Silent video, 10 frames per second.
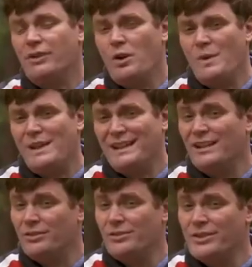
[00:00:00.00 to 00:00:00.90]
for a
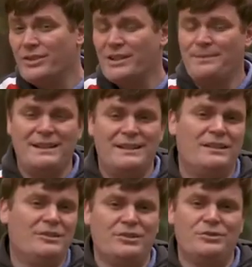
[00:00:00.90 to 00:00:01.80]
weekend cruiser, something
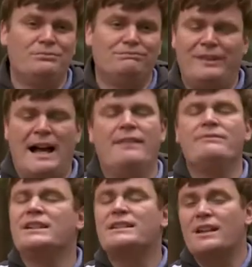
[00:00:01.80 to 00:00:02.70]
that'll do
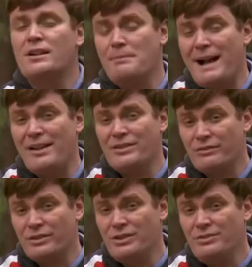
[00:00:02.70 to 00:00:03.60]
five, 600
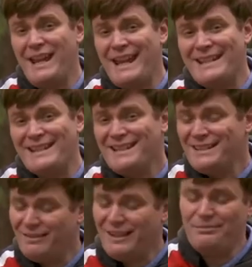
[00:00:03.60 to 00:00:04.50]
miles over two days,
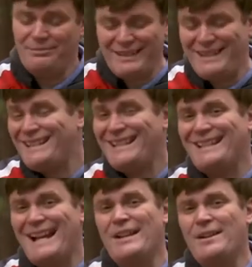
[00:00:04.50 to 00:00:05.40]
well, this
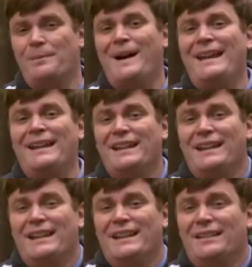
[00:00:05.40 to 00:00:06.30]
is not your bike.
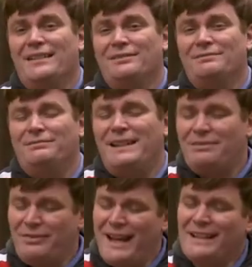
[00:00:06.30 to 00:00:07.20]

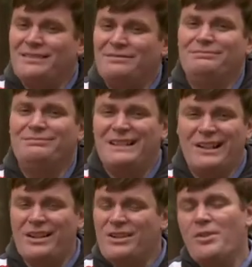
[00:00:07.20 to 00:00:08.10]
In fact,
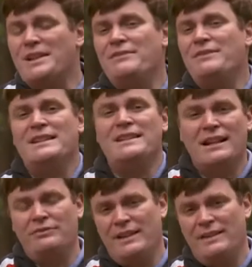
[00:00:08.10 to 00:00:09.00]
there are no EVs
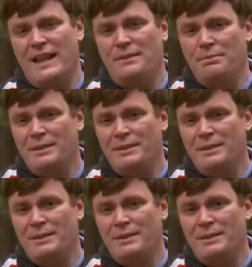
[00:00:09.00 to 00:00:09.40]
that'll fit that